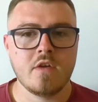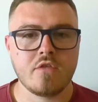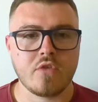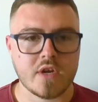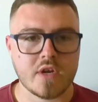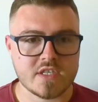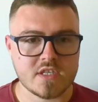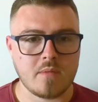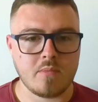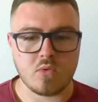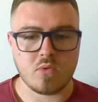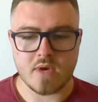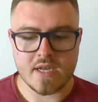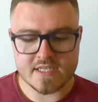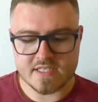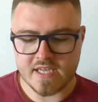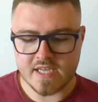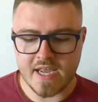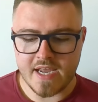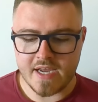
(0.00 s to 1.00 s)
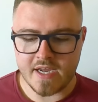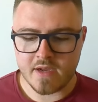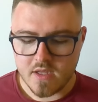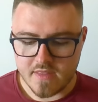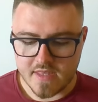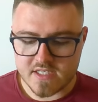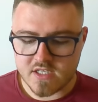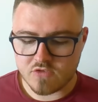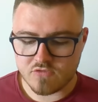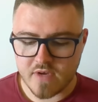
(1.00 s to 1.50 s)
For example, let's say
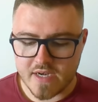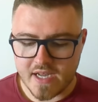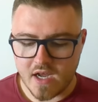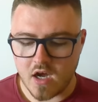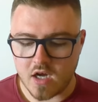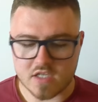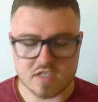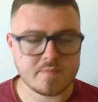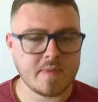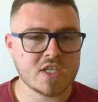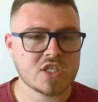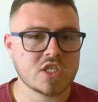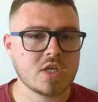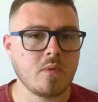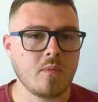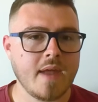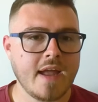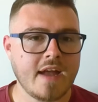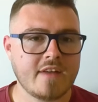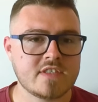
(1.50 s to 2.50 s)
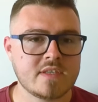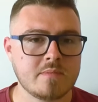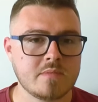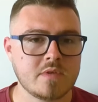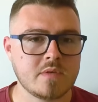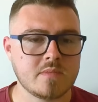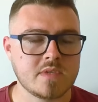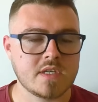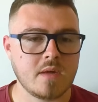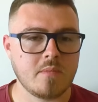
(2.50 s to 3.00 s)
this is really hard, especially when we have
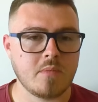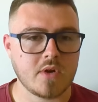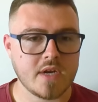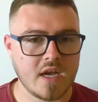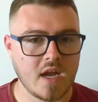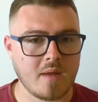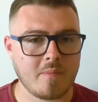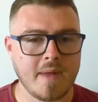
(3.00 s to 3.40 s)
symptoms in our body like